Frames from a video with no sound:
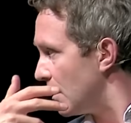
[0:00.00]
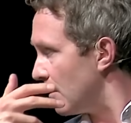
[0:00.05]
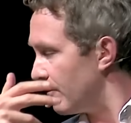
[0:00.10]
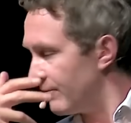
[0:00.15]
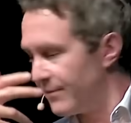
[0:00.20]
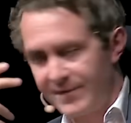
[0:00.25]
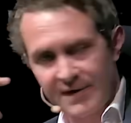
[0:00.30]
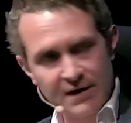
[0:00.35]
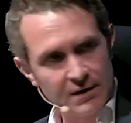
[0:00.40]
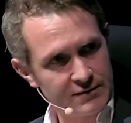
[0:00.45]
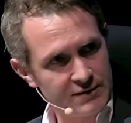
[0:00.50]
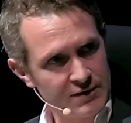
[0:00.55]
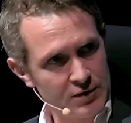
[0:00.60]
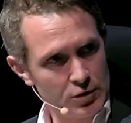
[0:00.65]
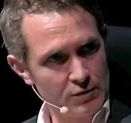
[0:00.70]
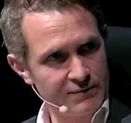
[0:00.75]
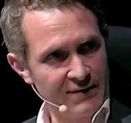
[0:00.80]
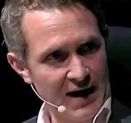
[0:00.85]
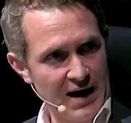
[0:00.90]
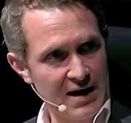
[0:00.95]
of things that
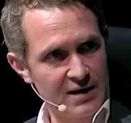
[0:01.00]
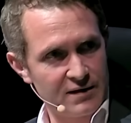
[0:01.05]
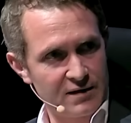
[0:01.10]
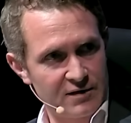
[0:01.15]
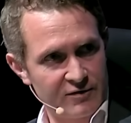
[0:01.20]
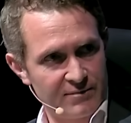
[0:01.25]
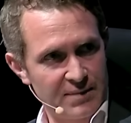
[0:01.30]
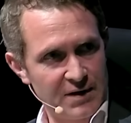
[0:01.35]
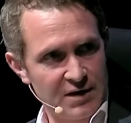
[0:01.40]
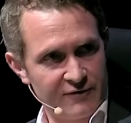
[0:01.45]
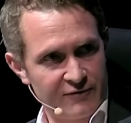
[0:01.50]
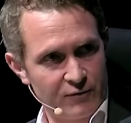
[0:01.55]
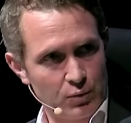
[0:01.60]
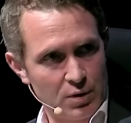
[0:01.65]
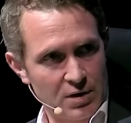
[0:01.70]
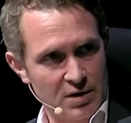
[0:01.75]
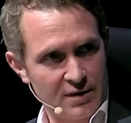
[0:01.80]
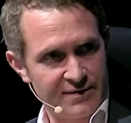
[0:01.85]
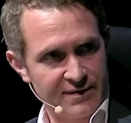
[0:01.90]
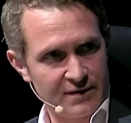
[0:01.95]
you've had that have been of
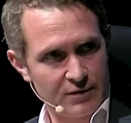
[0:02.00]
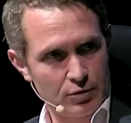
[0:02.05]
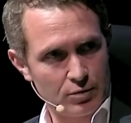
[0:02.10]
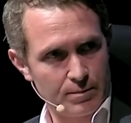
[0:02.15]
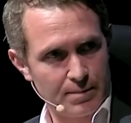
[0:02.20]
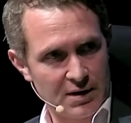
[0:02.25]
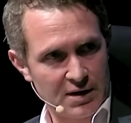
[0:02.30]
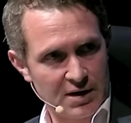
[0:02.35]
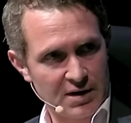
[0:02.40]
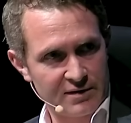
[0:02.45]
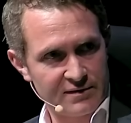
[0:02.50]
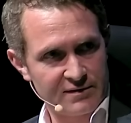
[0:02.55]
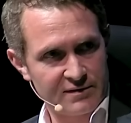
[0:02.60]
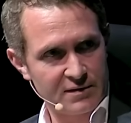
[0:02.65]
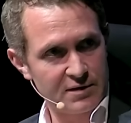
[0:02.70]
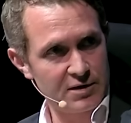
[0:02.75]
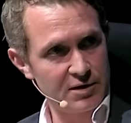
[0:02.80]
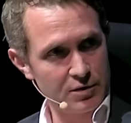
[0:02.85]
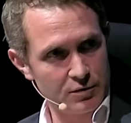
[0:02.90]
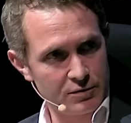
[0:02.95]
worth in your
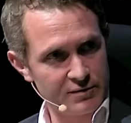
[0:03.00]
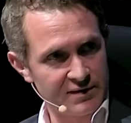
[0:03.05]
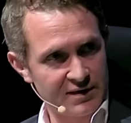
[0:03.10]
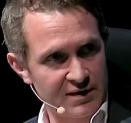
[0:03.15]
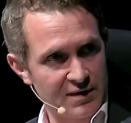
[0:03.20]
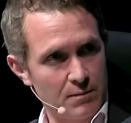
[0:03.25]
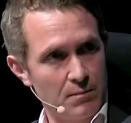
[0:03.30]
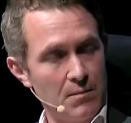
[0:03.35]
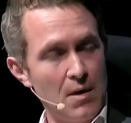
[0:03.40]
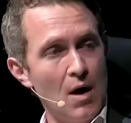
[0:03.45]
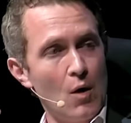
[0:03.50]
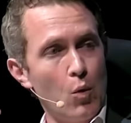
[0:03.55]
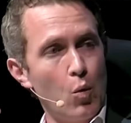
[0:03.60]
past and using them